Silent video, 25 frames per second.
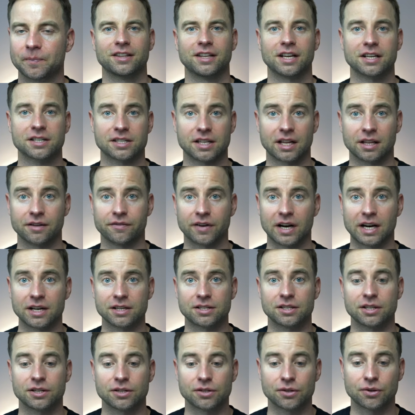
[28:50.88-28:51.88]
Next
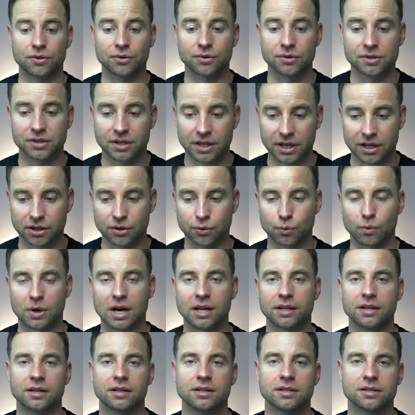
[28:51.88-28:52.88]
advice is to stick to
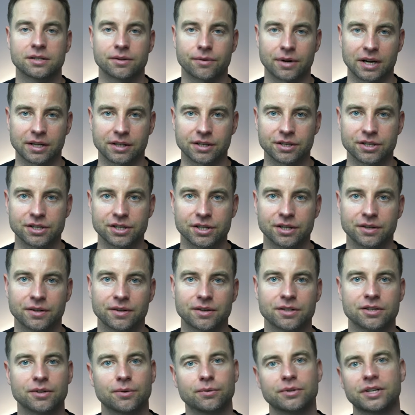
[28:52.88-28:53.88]
one strategy.
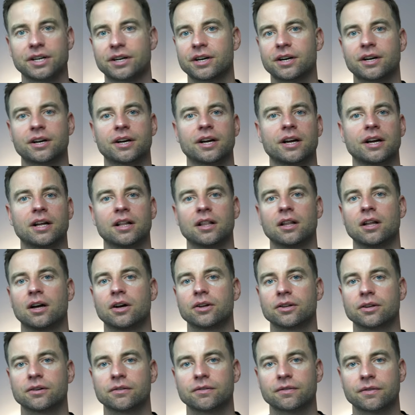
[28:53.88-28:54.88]
So there are a
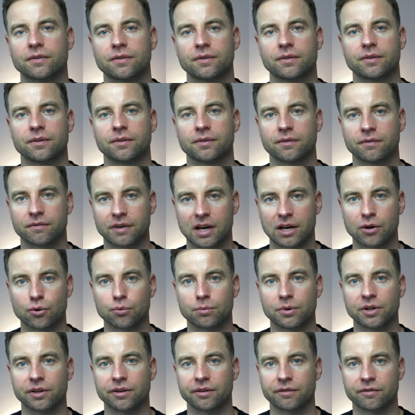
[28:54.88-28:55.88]
lot of
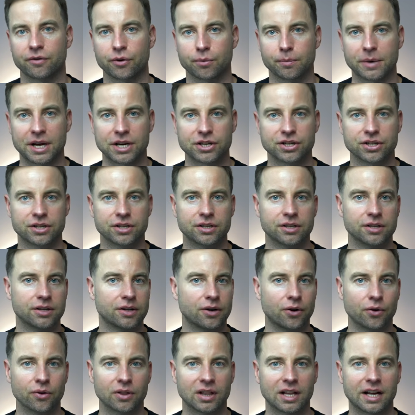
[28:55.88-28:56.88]
valuable information
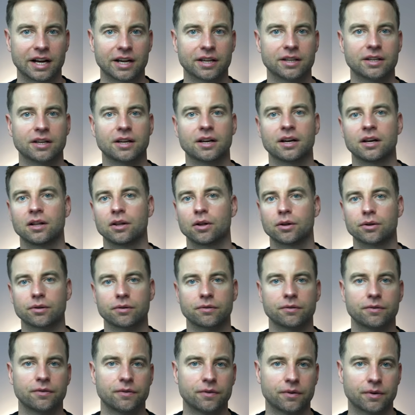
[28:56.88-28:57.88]
online, a lot
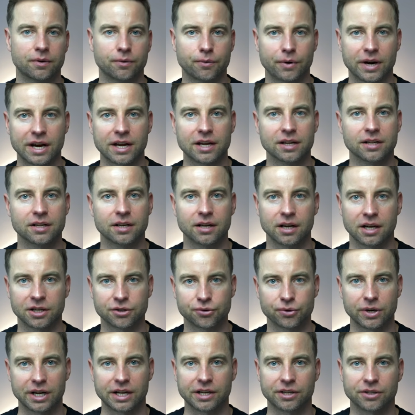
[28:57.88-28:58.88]
of great
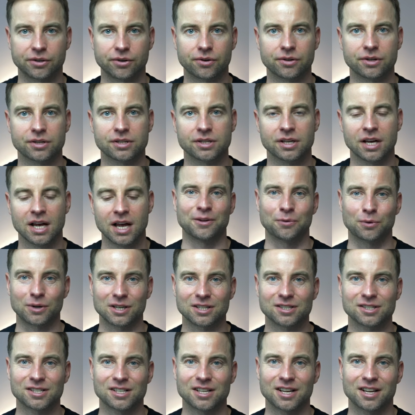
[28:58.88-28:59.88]
educators. The
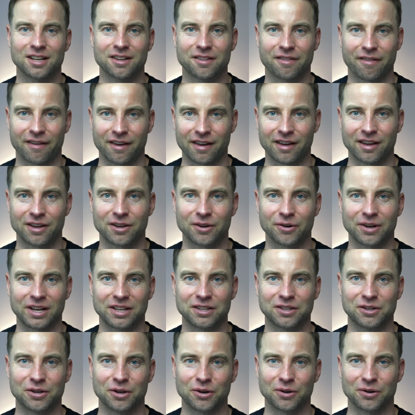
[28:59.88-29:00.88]
worst thing you
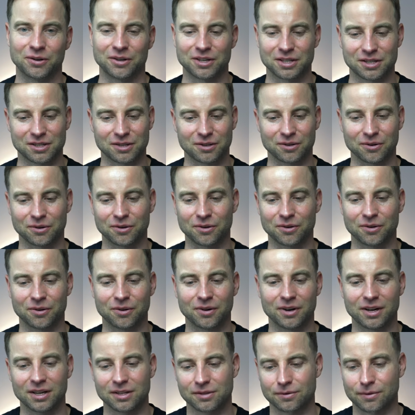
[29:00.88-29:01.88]
can do is
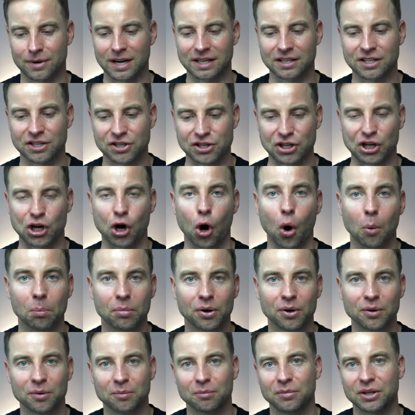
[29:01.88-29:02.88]
to strategy
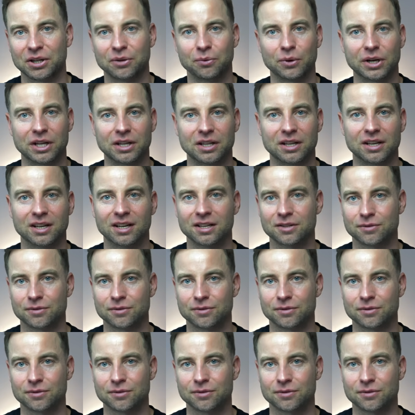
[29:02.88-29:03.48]
hop between